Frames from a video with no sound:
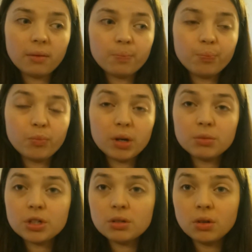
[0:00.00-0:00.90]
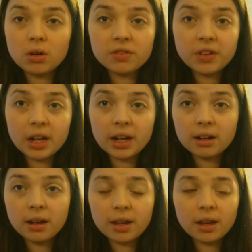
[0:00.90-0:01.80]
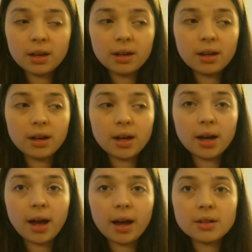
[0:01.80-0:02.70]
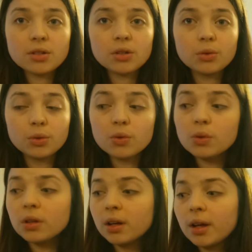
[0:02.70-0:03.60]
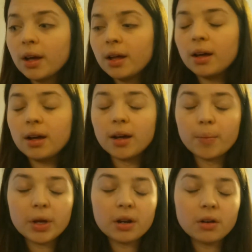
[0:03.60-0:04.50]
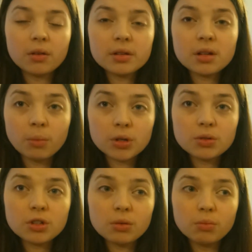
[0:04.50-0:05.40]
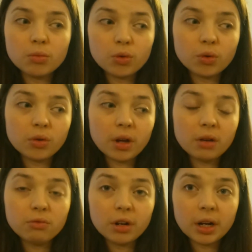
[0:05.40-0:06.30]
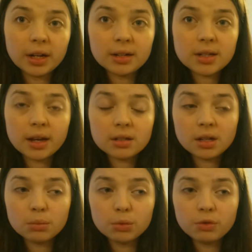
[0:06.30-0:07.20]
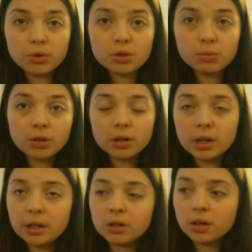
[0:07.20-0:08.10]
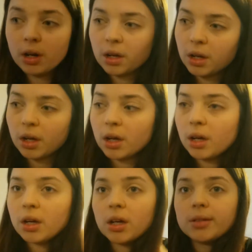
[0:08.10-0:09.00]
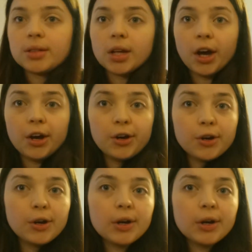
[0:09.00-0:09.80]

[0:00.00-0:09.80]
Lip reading: but I'm just not feeling like it at all. And I know there's so much more that I really need to get done before tomorrow. So, I